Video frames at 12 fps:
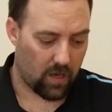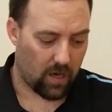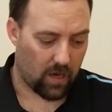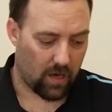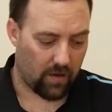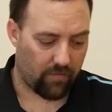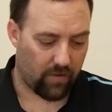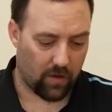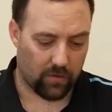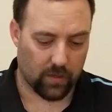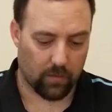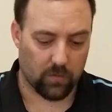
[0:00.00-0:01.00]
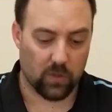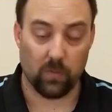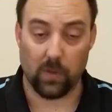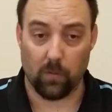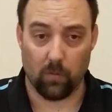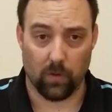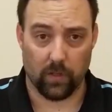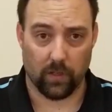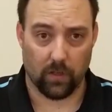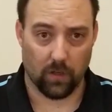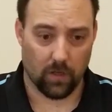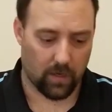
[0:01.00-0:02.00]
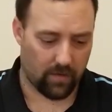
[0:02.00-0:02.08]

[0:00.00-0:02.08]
I found them to be really good.